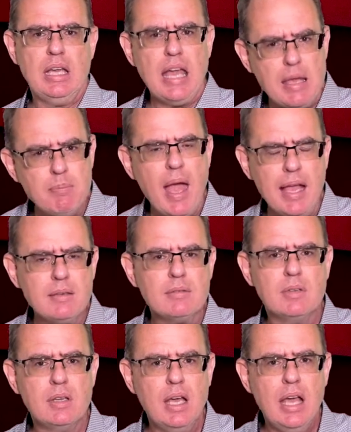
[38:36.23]
Amen?
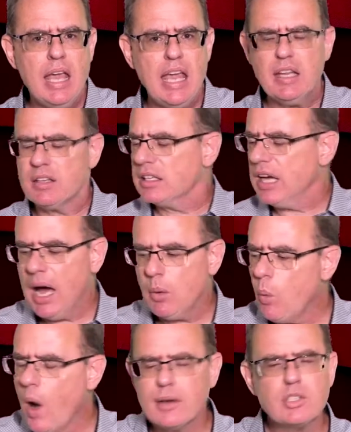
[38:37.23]
It, God
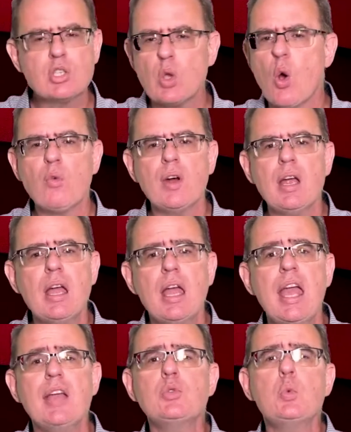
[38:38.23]
watches over
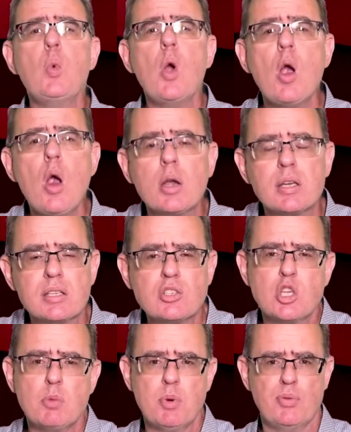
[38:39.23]
His Word
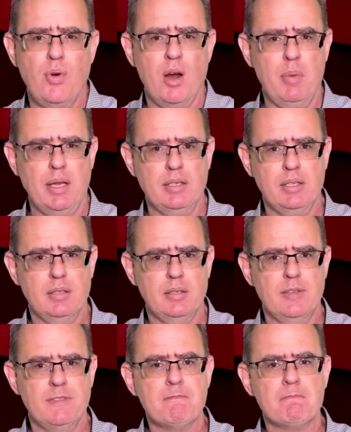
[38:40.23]
to perform it.
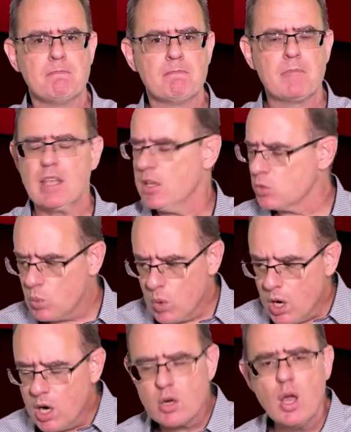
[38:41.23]
His
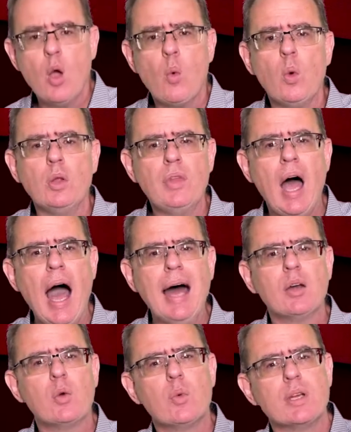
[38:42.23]
Word will
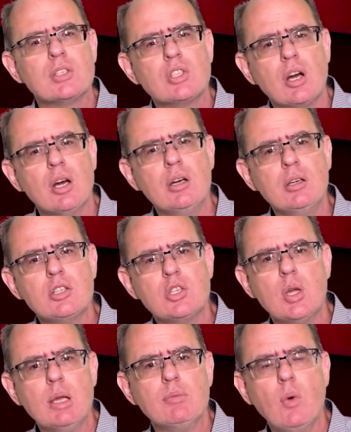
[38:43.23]
not return
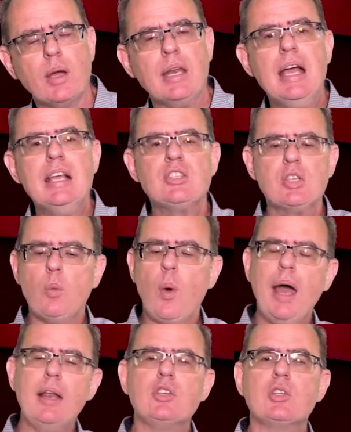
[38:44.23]
to Him void. So
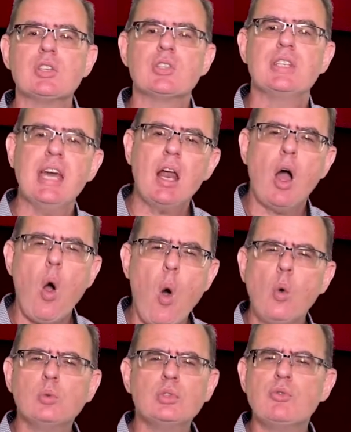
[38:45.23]
why don't you just get a
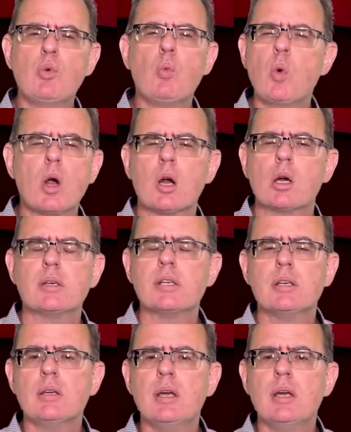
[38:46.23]
hold of the Word?